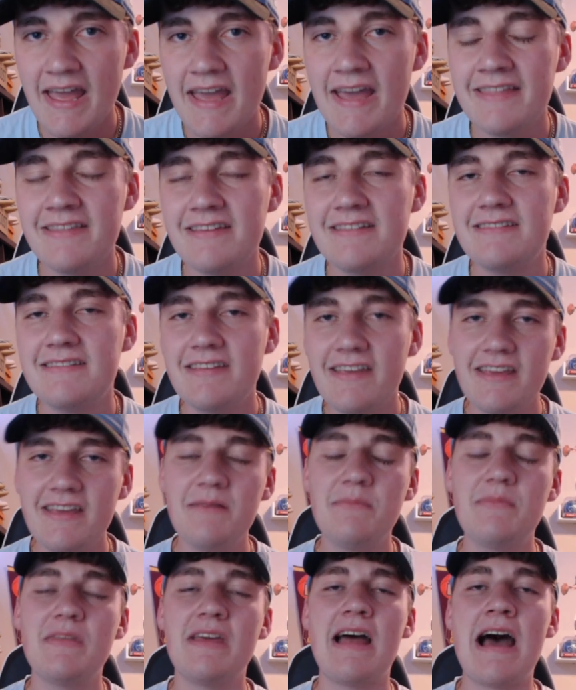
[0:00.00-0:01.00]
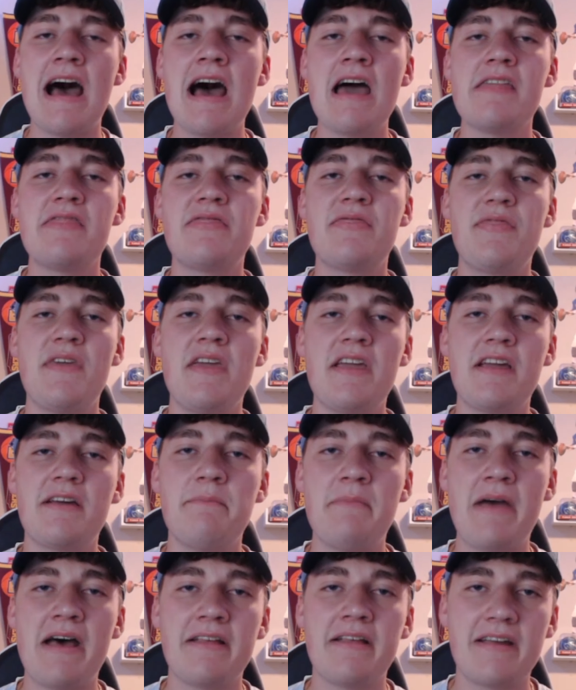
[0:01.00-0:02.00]
And the team that I think
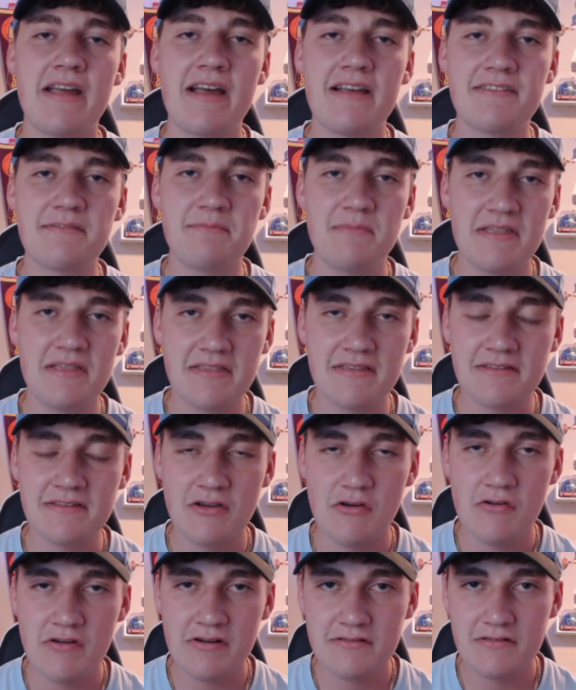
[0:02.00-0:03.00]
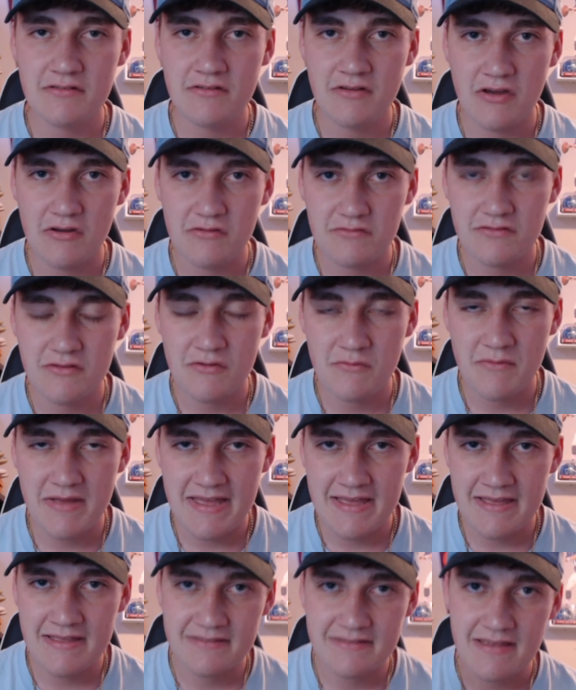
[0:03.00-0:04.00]
Malachi Smith is going to go to
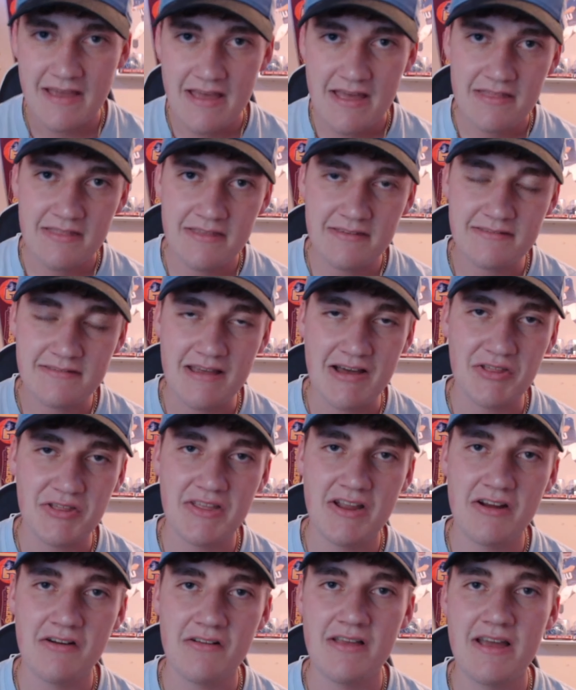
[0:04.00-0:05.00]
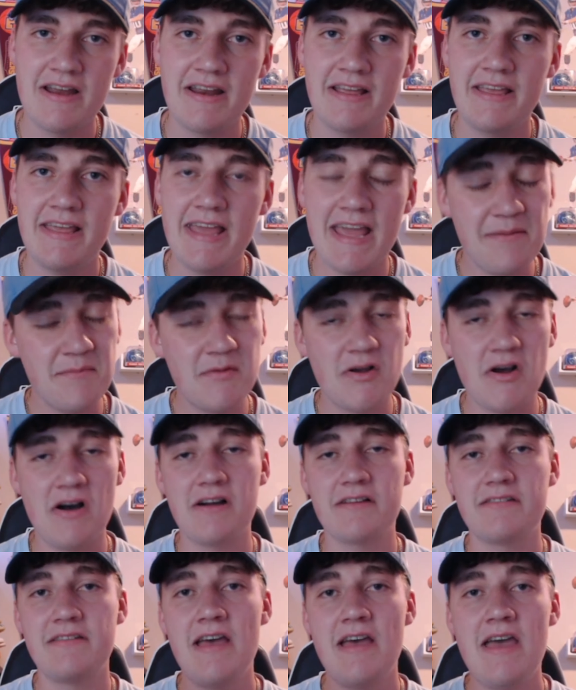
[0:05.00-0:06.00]
is the South Carolina
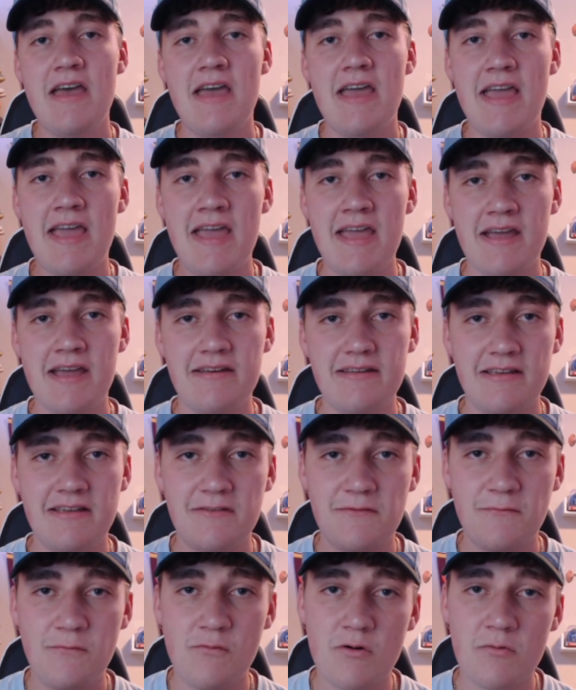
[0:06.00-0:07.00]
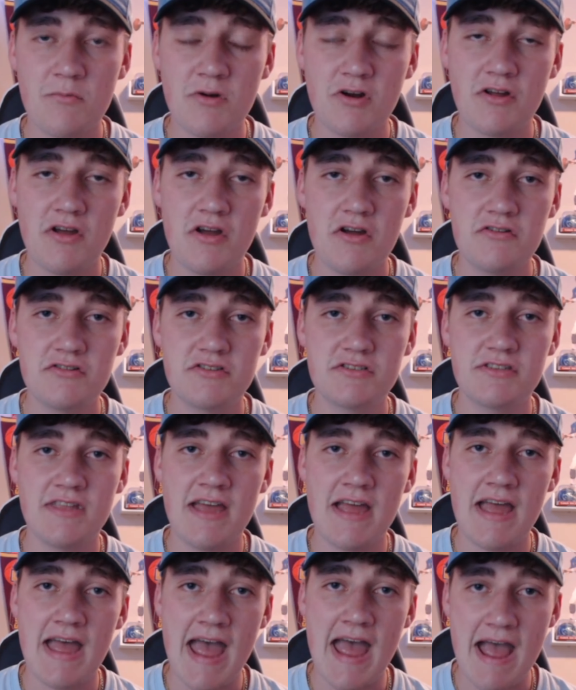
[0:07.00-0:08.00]
Gamecocks. And his former coach
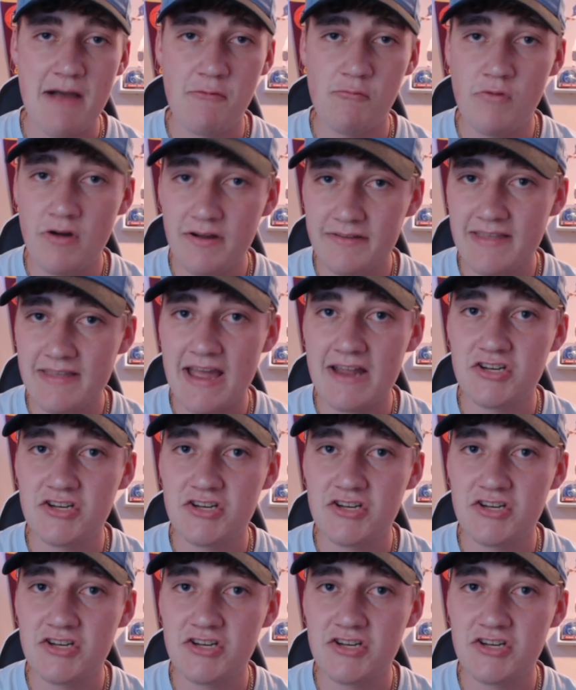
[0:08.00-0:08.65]
that was at